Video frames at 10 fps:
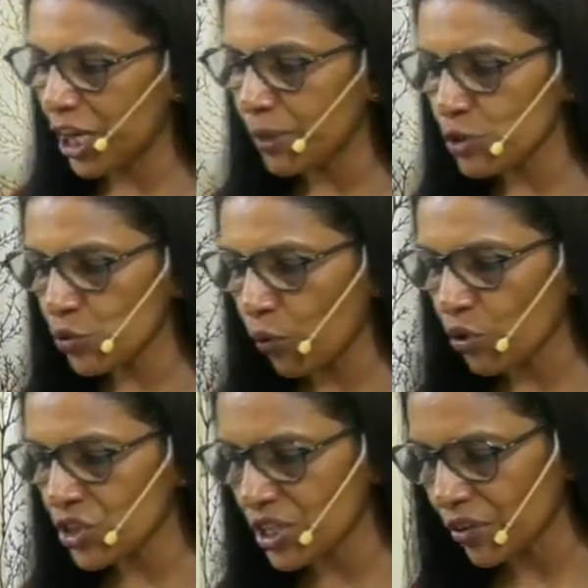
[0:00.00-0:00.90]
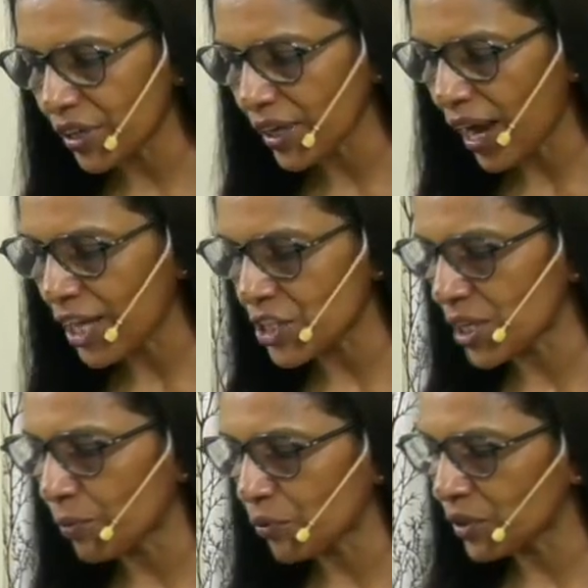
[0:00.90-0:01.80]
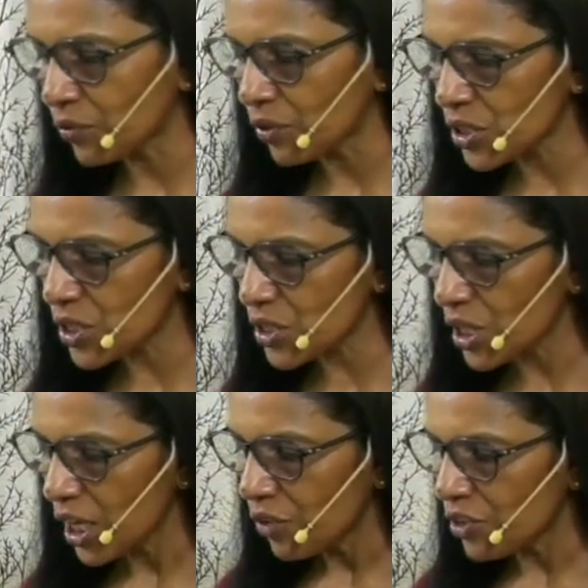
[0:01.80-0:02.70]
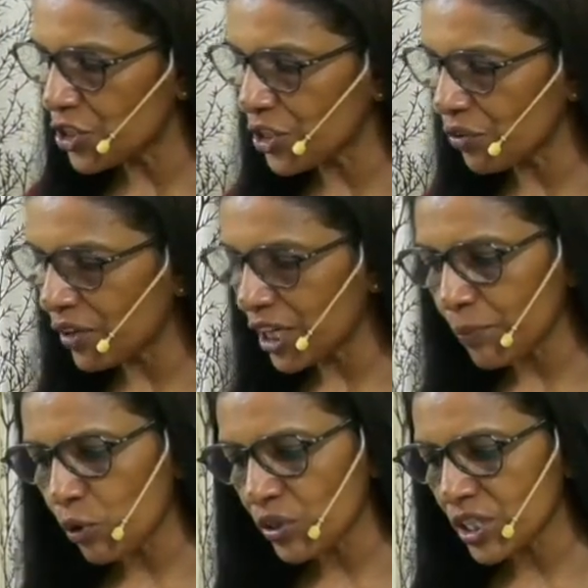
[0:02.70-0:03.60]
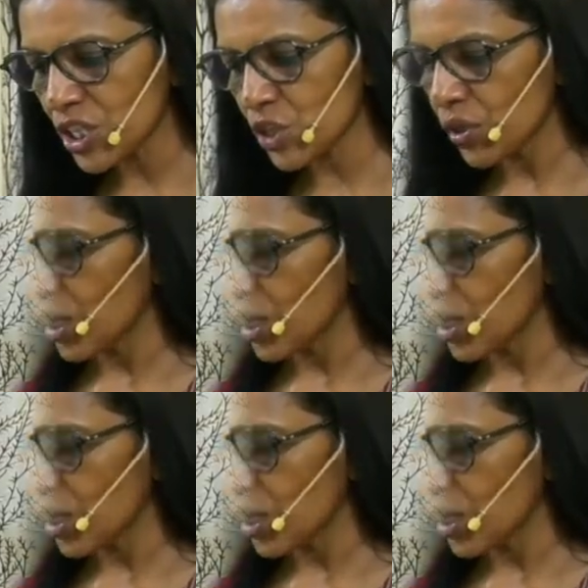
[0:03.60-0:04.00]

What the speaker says: James 4:7 are some of the verses which reveal about this